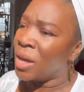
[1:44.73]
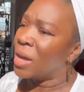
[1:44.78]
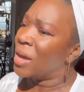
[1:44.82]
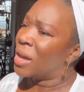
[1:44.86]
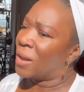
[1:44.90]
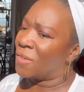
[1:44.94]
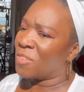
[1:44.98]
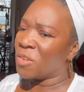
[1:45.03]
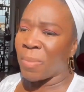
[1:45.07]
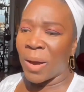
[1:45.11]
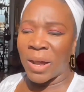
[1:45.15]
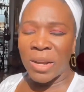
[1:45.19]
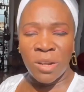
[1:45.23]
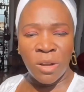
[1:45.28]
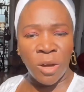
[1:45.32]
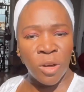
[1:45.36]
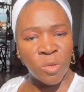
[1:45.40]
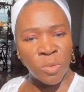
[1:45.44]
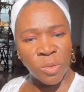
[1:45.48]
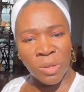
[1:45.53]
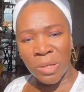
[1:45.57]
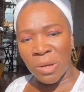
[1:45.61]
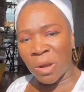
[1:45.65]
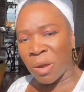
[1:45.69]
Everybody knows
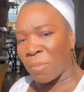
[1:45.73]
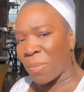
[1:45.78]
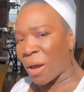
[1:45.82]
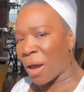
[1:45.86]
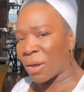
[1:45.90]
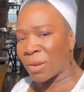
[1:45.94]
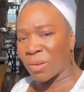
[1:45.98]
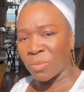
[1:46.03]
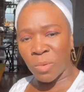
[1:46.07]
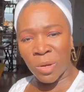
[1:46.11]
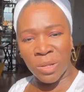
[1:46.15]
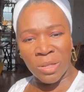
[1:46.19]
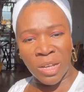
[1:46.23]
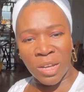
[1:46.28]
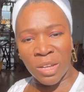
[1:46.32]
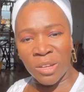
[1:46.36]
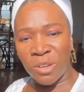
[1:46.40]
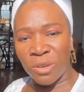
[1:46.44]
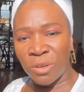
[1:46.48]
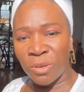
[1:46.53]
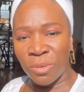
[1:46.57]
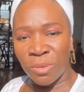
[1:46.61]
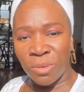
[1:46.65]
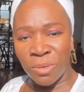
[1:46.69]
what they're about and what they
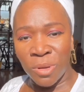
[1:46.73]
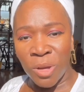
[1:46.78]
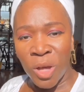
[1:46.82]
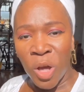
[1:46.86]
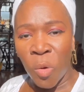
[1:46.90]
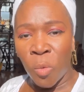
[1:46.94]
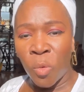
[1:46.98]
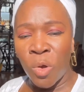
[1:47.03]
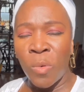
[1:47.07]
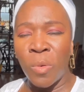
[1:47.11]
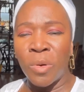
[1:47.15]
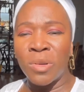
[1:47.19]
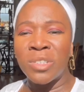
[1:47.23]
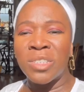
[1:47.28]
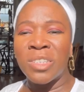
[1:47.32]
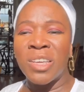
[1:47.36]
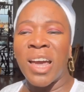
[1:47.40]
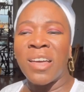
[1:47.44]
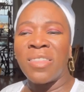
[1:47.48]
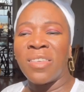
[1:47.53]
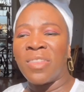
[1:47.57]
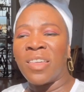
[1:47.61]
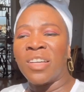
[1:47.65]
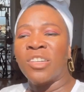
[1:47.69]
do. We weren't
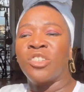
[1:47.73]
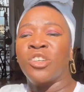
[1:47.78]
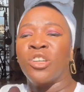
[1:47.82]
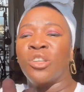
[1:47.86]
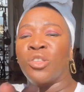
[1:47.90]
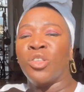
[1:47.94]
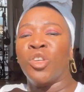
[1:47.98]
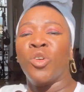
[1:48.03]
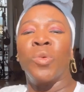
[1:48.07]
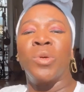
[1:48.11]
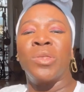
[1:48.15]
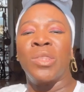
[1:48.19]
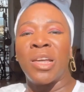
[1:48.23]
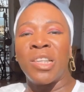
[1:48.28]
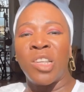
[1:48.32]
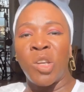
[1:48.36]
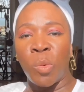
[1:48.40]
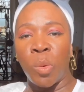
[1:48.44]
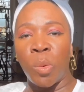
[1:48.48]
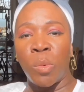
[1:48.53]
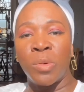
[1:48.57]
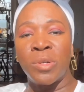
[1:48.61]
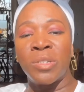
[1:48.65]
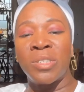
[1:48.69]
saying that they shouldn't do what they do. We
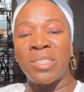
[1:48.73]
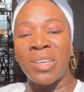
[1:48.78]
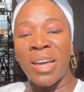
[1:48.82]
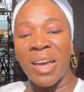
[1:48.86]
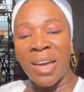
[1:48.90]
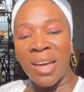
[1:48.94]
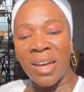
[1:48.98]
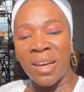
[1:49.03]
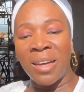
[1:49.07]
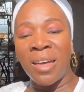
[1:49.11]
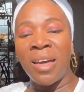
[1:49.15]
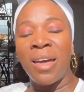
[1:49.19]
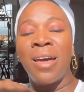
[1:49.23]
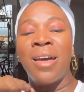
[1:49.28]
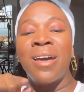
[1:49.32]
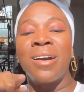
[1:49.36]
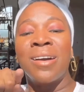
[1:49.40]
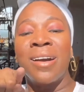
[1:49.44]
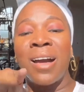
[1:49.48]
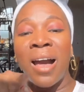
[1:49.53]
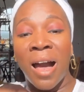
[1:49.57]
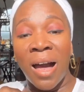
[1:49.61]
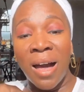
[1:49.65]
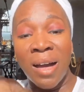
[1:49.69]
were saying
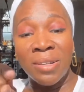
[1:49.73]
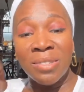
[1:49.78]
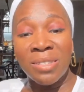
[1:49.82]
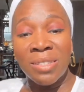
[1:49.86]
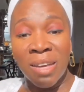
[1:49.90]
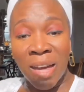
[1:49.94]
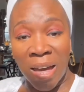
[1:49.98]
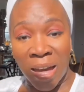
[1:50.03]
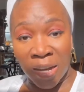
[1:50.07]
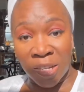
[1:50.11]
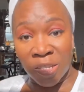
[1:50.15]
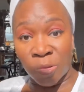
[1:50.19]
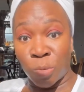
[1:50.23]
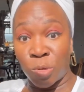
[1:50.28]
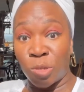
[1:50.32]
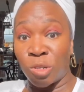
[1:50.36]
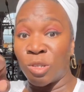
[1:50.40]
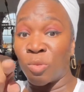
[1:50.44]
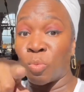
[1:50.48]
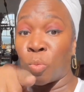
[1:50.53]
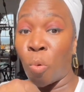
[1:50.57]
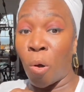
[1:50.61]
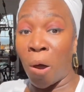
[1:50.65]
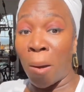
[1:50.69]
context, which is
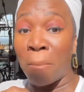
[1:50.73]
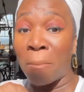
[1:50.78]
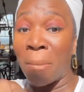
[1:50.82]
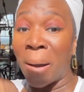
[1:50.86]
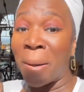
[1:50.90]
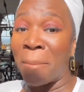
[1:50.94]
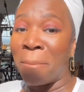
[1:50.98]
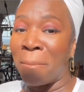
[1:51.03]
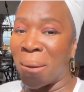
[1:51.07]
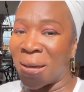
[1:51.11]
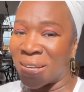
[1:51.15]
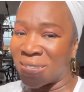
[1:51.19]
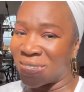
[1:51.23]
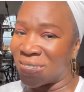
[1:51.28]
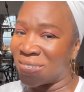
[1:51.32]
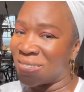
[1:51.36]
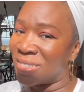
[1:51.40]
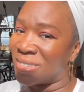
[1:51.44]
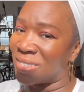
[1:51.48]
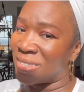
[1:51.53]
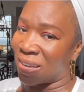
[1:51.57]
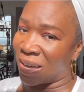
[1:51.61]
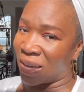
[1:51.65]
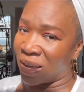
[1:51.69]
what my message
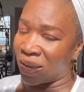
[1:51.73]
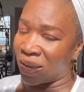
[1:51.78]
said.